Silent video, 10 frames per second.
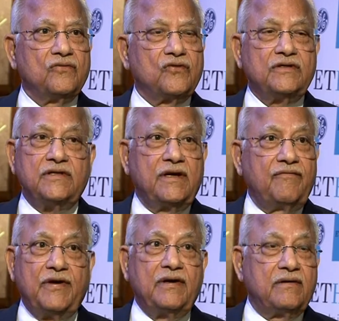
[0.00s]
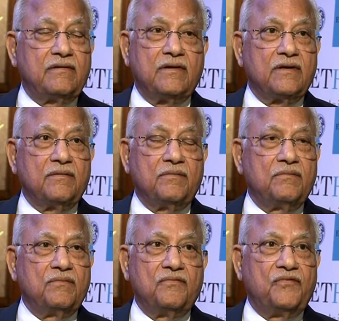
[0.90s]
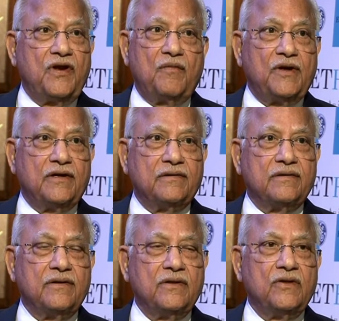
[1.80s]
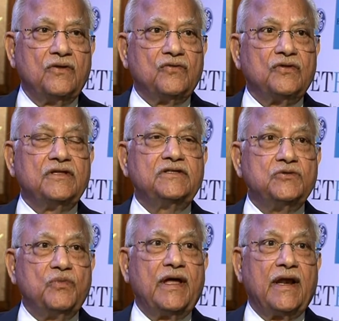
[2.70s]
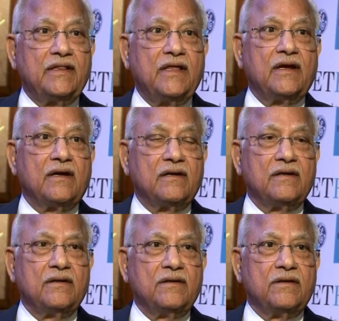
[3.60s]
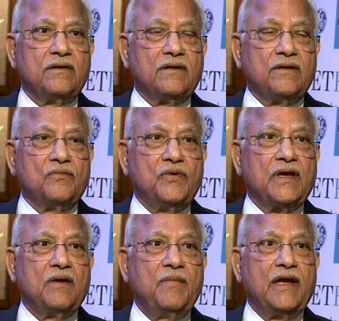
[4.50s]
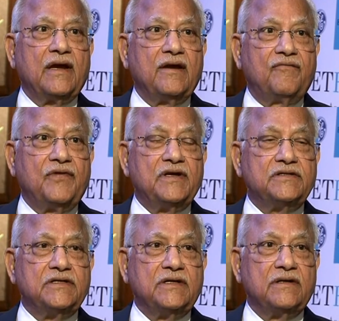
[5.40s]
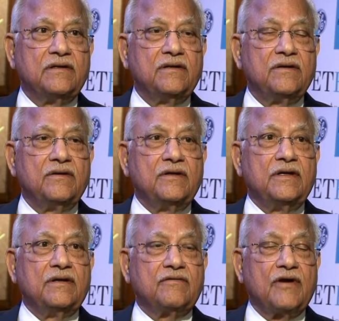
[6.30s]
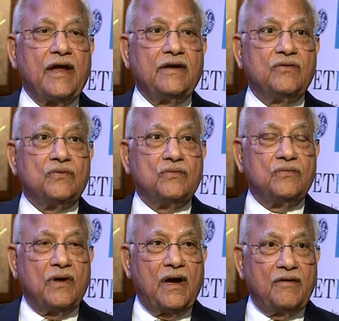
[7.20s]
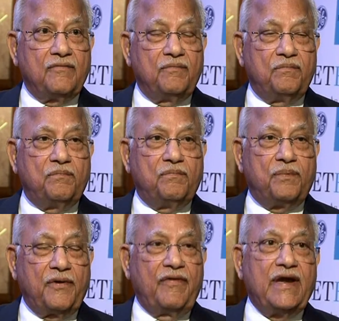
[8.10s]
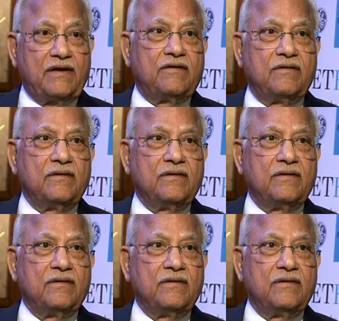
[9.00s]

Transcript: So it's a different phenomenon. So this is where I think we can make a difference in trying to prevent